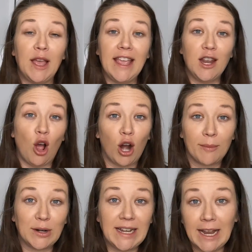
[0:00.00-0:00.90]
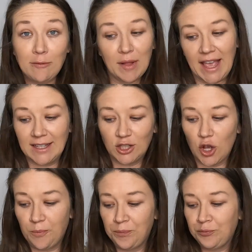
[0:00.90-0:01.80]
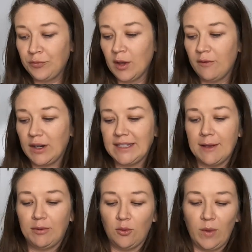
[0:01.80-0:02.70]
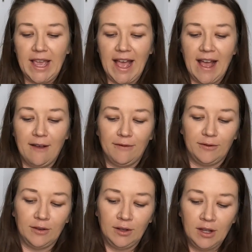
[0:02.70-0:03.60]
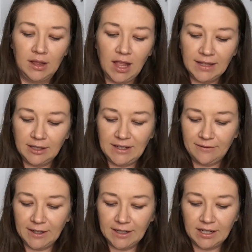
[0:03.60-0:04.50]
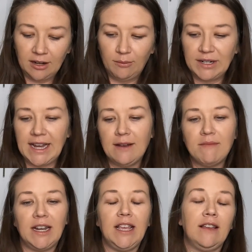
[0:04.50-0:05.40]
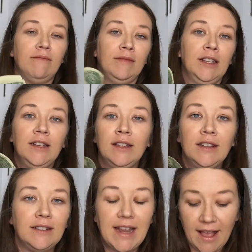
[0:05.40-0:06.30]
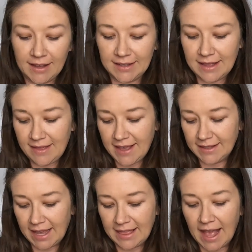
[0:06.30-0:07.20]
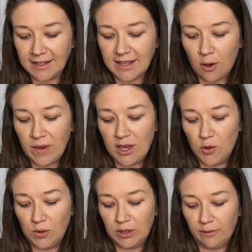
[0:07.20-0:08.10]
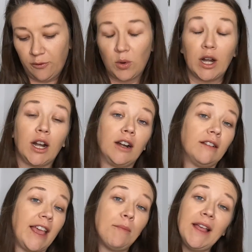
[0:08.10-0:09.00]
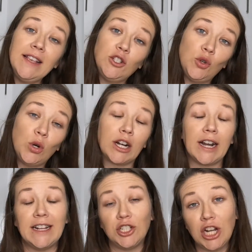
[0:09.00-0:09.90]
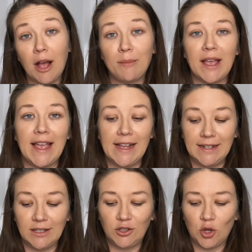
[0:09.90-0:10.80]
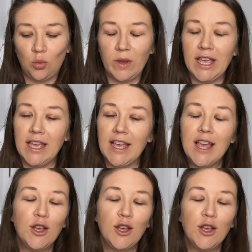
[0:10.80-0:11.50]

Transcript: in our pretend play. So for example, we have lots of different pretend money decks and things like that that we use for like playing store and shop. And so we